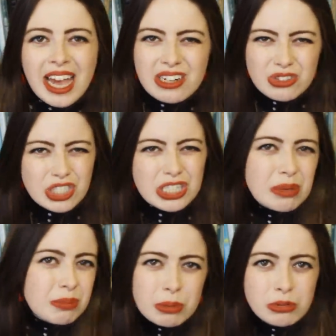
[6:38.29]
And it was just
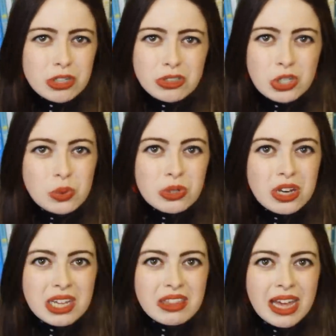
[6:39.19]
like, people don't talk
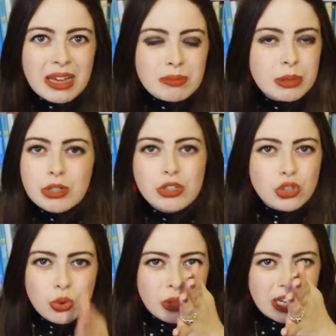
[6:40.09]
like that. People don't
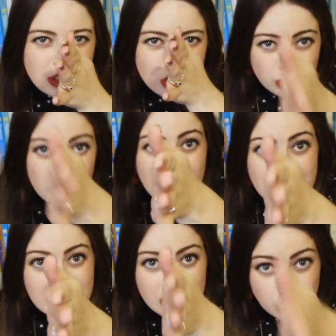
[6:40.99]
talk that
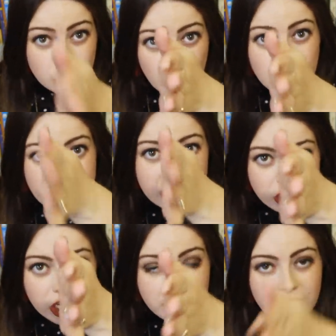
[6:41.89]
directly towards
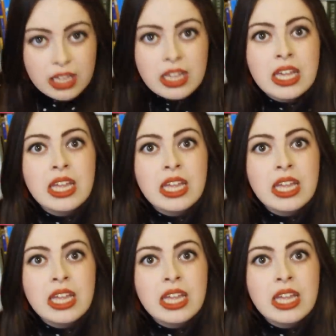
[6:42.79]
each other